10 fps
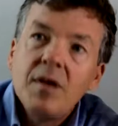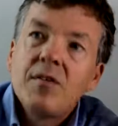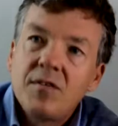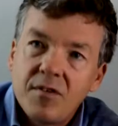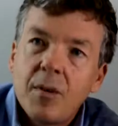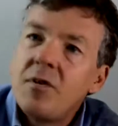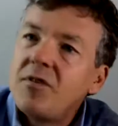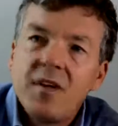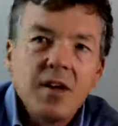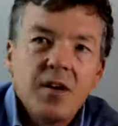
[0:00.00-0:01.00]

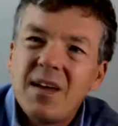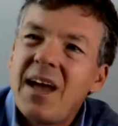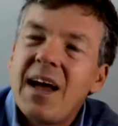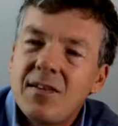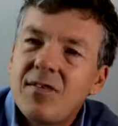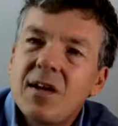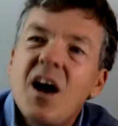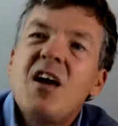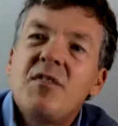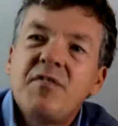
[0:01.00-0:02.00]
Summer's here. Yeah, it's like
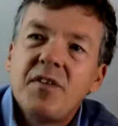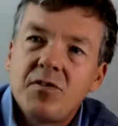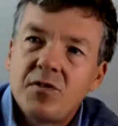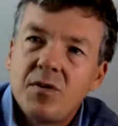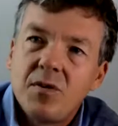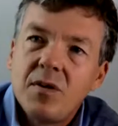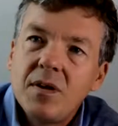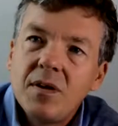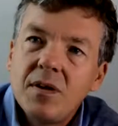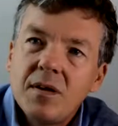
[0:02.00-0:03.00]
unofficial.
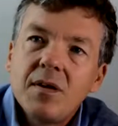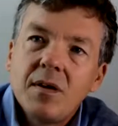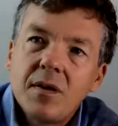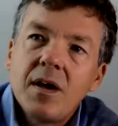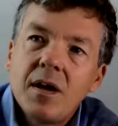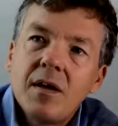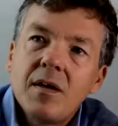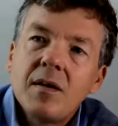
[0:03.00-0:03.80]
Okay.